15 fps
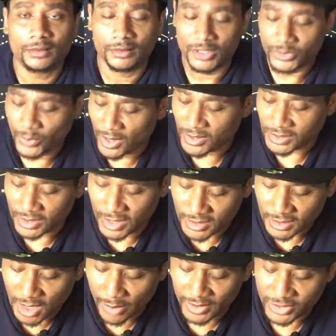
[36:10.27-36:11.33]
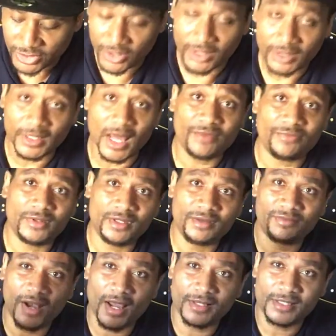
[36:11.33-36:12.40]
this person is coming into your life and
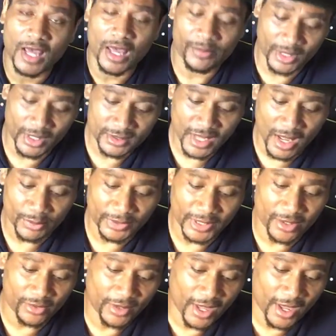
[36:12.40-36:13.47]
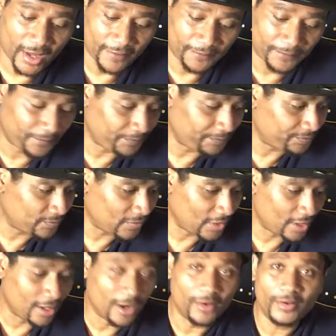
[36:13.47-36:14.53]
divine timing is at play okay
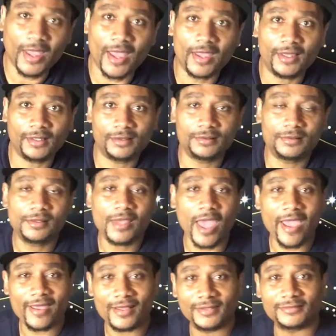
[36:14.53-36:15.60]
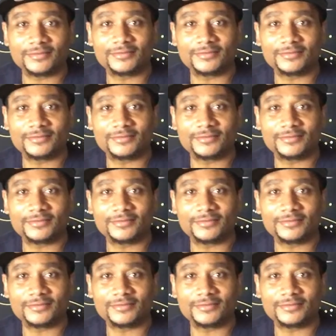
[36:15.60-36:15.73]
okay okay